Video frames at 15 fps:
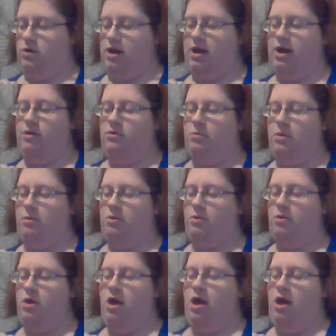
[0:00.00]
I can't
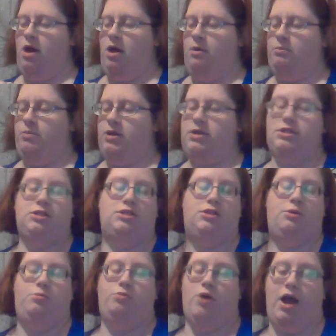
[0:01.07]
remember, but it's
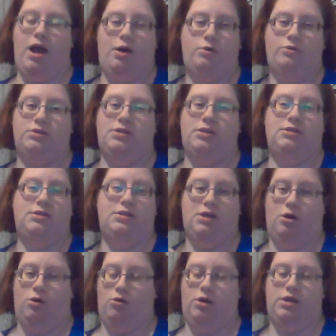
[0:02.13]
the browns and
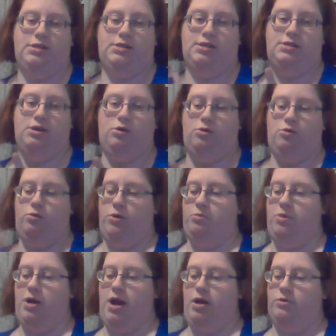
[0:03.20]
silk. It's a silk
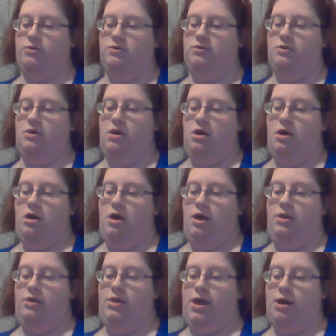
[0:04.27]
with browns
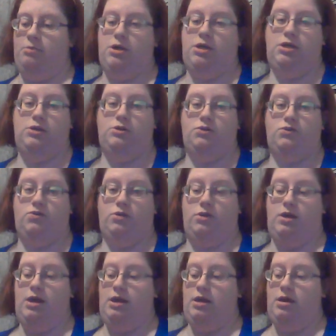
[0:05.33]
that I'm going to use for
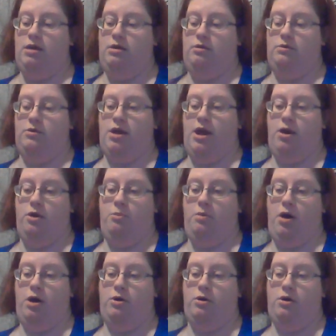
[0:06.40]
the Harry
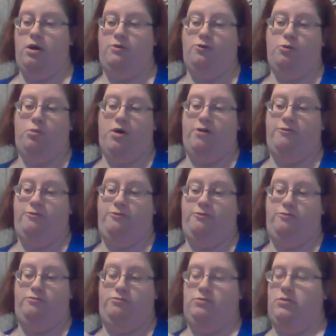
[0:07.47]
Potter
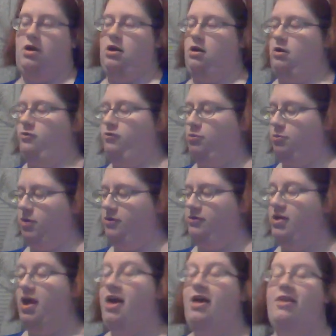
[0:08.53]
Hufflepuff, not Hufflepuff,
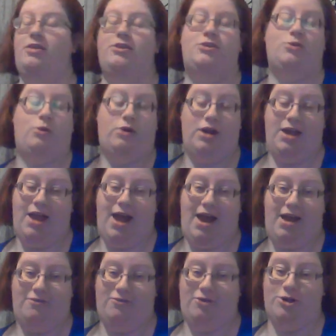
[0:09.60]
the Sorting
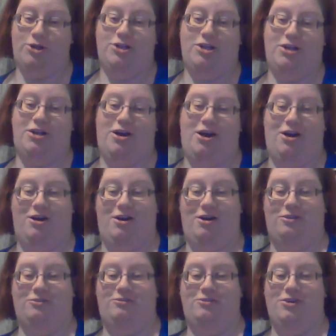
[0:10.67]
Hat version
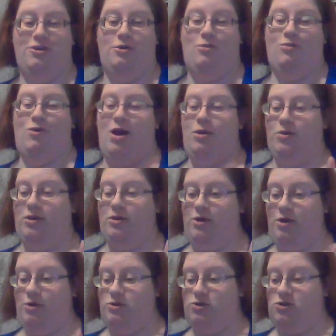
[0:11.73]
of White
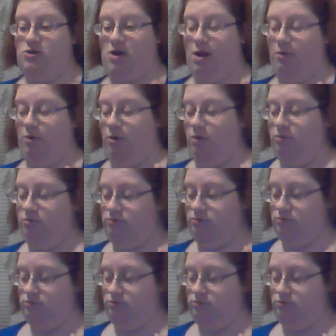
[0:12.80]
Willow's tribal